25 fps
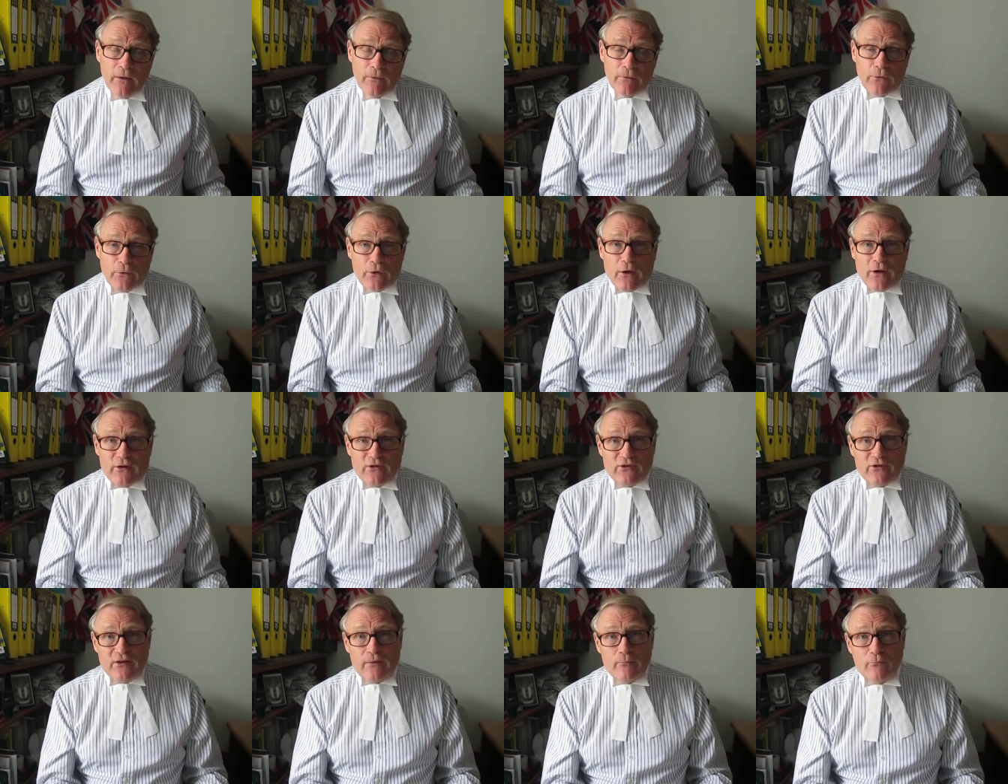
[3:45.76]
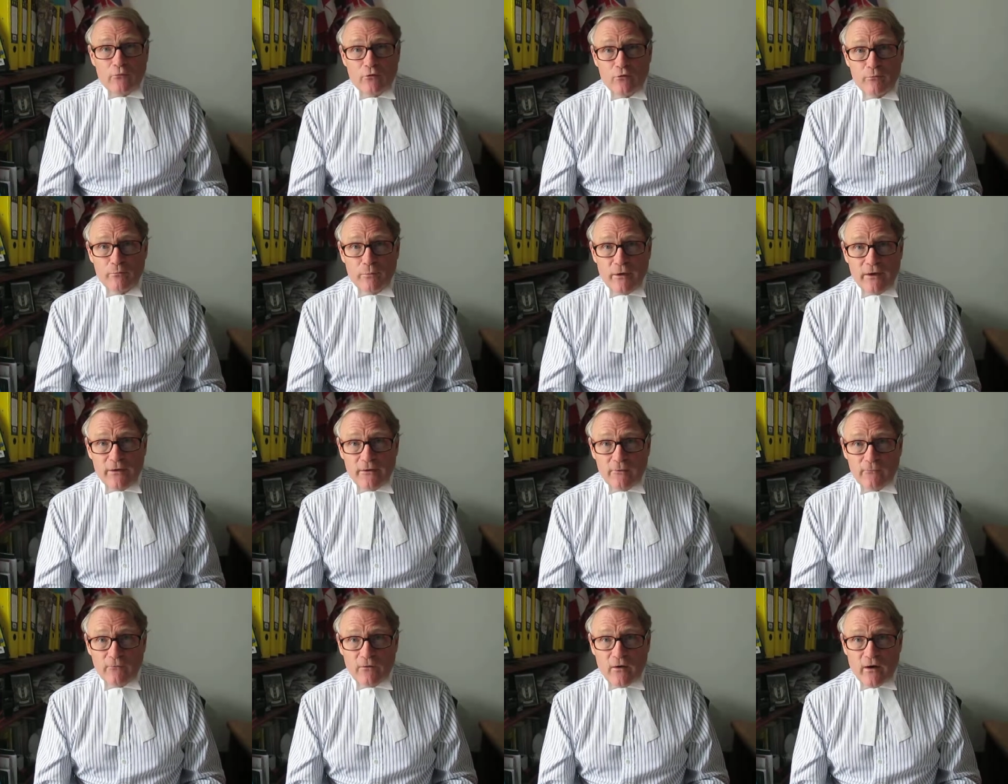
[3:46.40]
that I seem to have
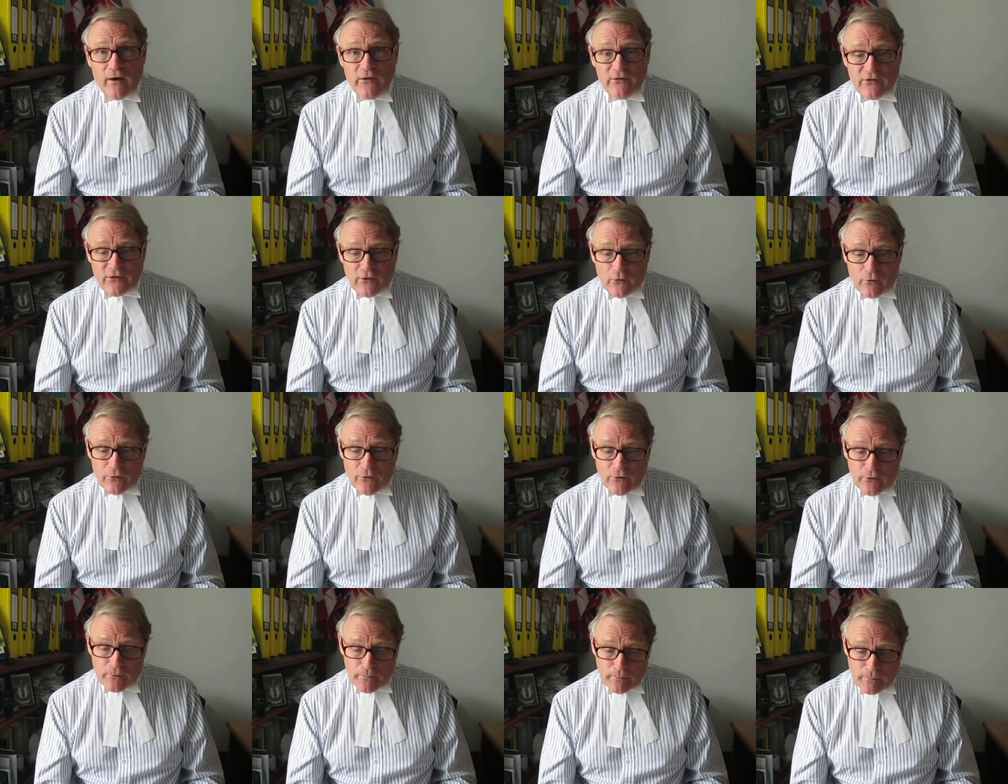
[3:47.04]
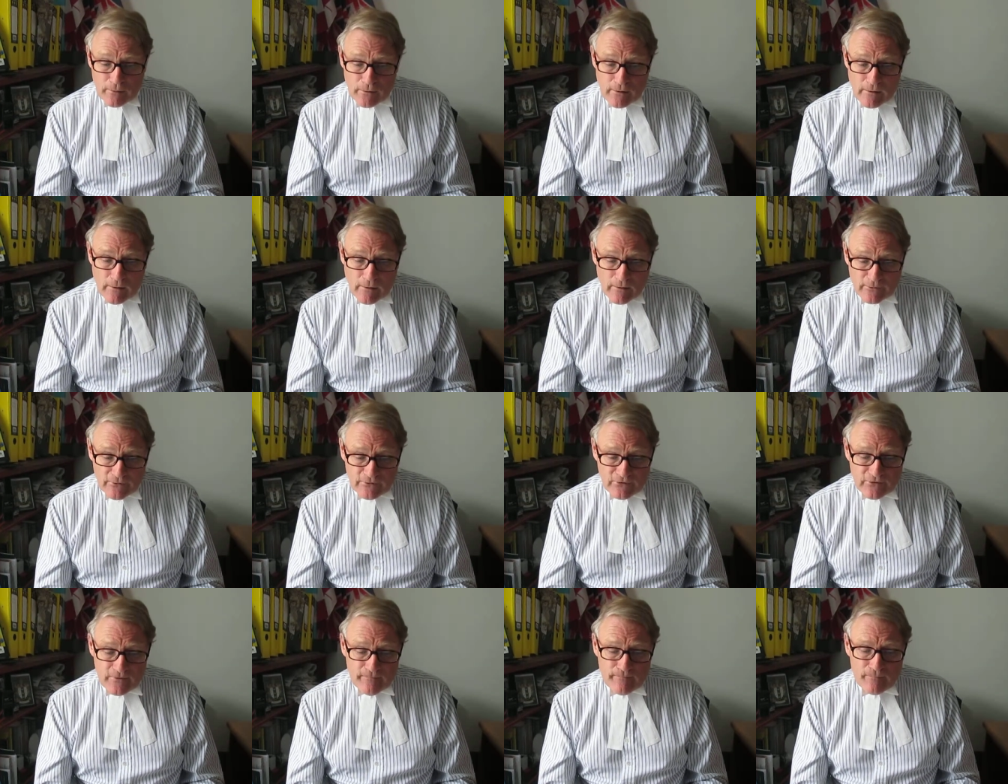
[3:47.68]
been advising on in the
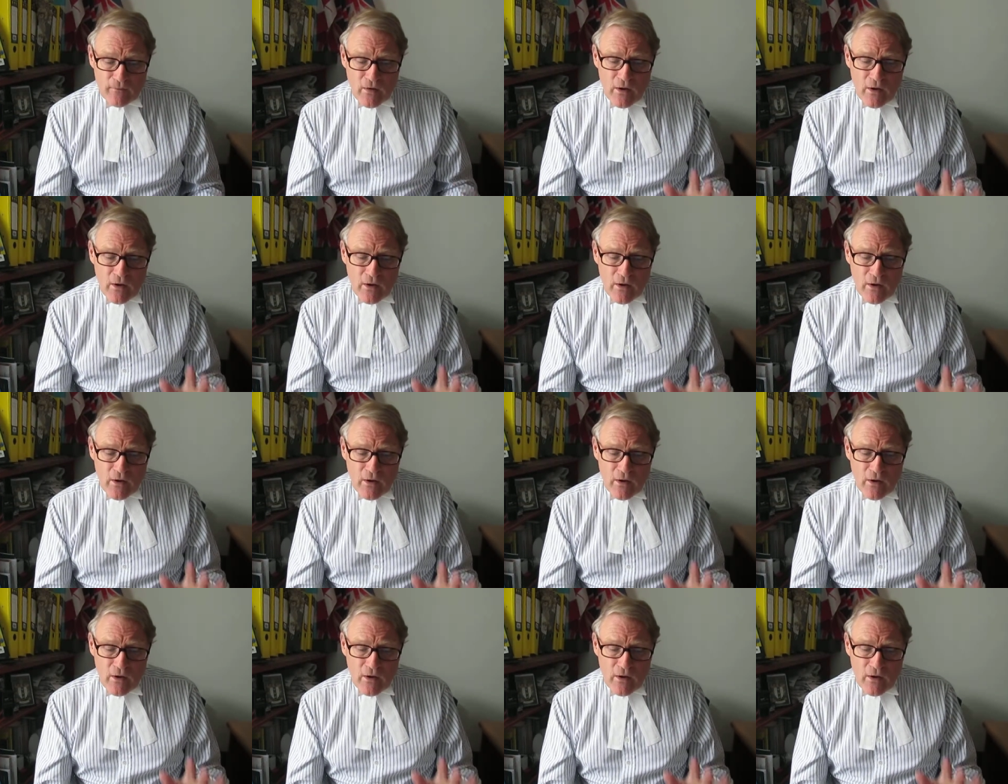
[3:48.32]
past.